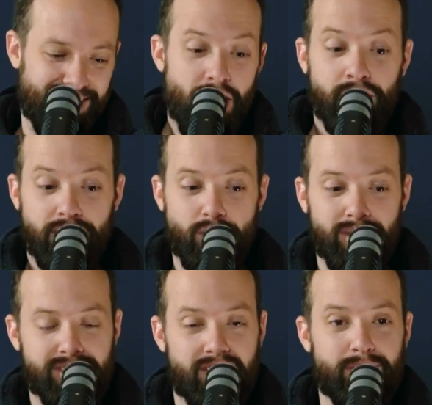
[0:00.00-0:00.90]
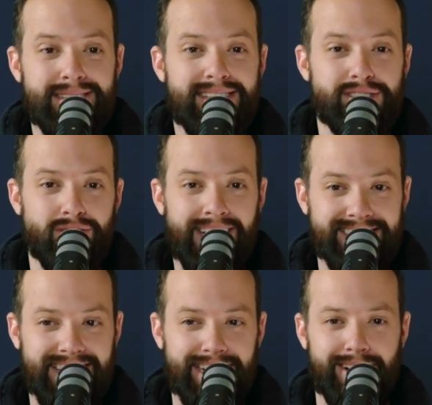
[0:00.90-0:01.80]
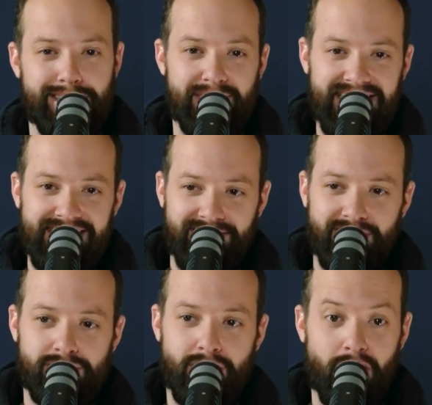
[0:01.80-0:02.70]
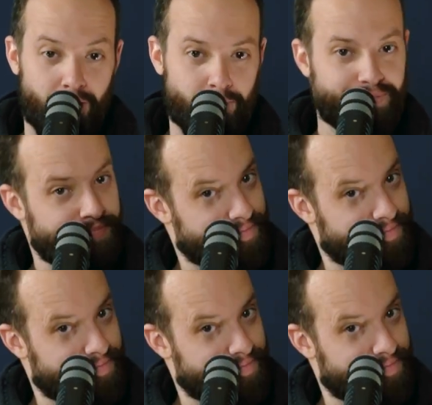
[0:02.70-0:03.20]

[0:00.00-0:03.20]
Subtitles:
deal. The U.S. government says you guys can't arrest me either. So